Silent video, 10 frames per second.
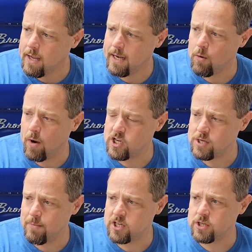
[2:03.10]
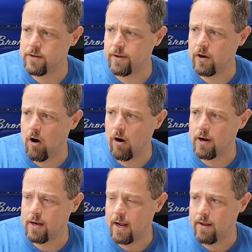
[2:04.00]
anyway, she mentioned in the car
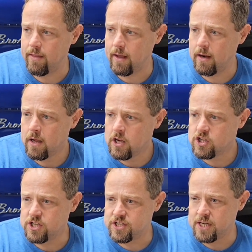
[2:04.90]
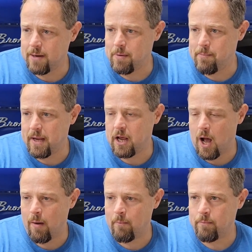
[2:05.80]
today that she's seeing me
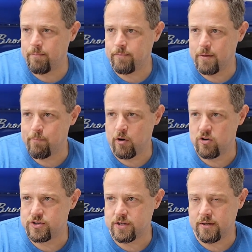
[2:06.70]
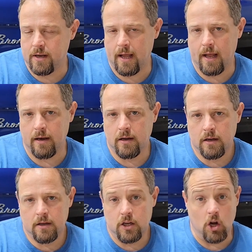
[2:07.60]
become the person that,
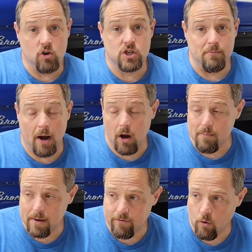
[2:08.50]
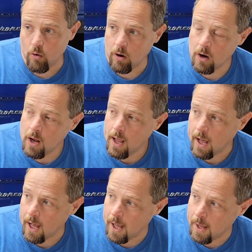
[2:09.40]
you know, she married me for
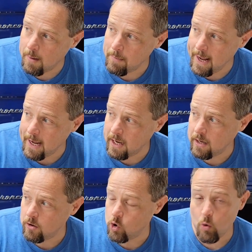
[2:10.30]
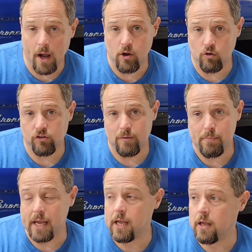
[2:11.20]
um, and who I used to
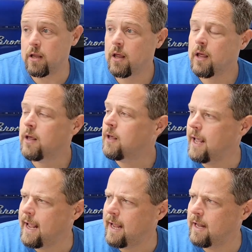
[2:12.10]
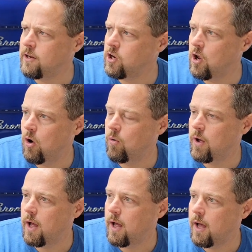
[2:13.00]
be. And, you
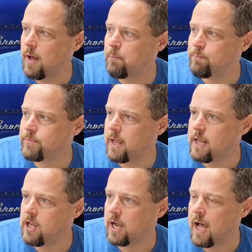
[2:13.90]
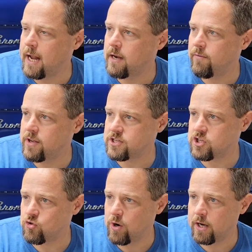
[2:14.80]
know, um, you kind of, as a
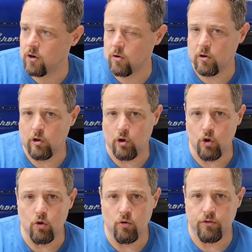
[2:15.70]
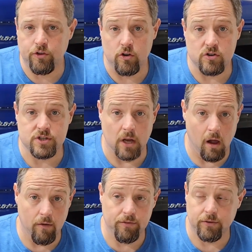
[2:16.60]
drinker, lose
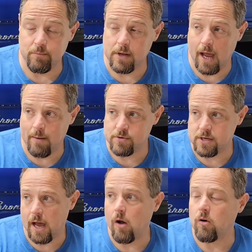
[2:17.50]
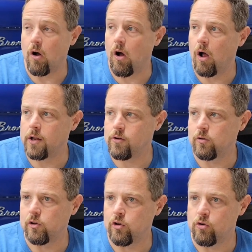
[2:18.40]
yourself sometimes to alcohol and you
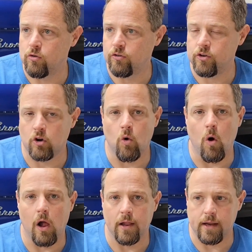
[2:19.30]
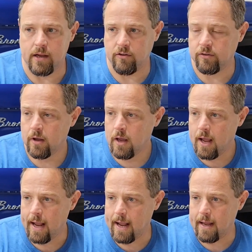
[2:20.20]
lose your qualities.
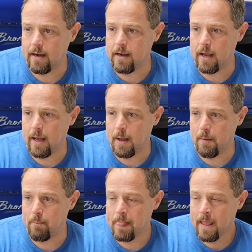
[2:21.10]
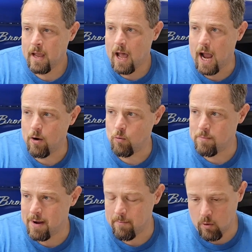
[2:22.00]
And, um, I
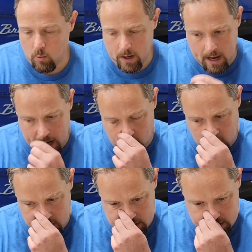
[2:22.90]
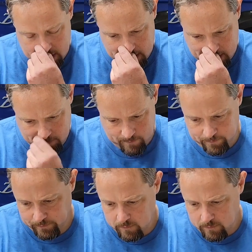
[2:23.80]
remember when I was um,